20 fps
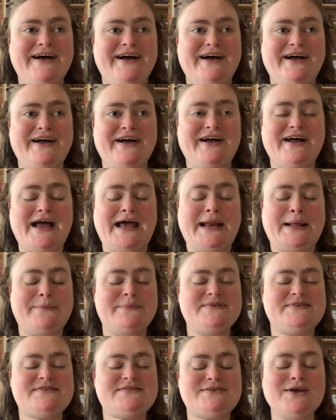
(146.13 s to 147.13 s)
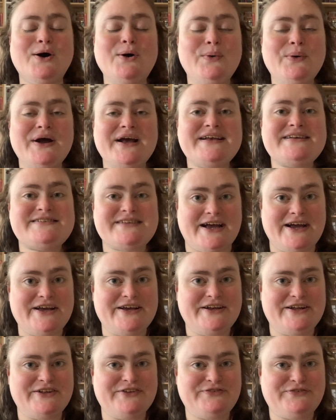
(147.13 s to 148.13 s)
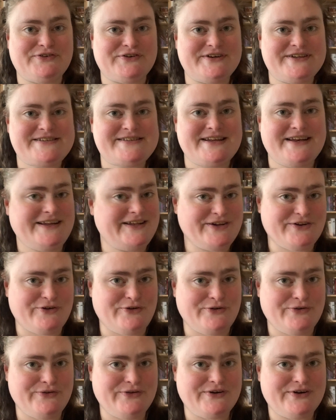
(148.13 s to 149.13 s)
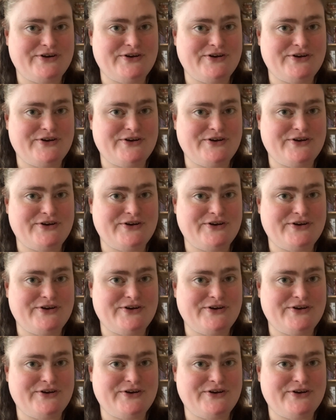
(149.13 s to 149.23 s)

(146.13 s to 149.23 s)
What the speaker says: And I'm so excited for this little